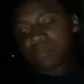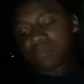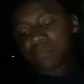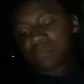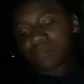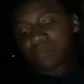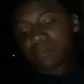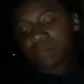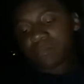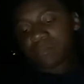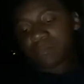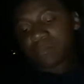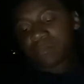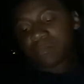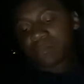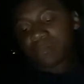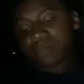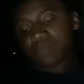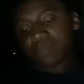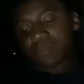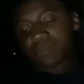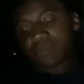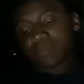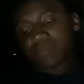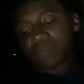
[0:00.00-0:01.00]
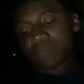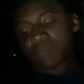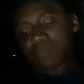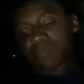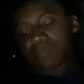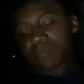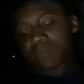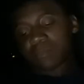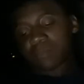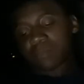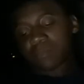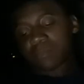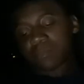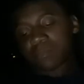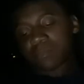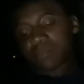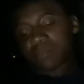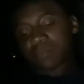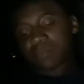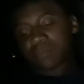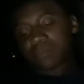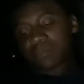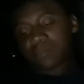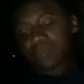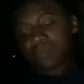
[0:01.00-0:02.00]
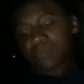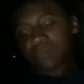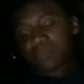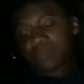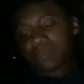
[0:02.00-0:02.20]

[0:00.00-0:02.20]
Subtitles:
(not speaking)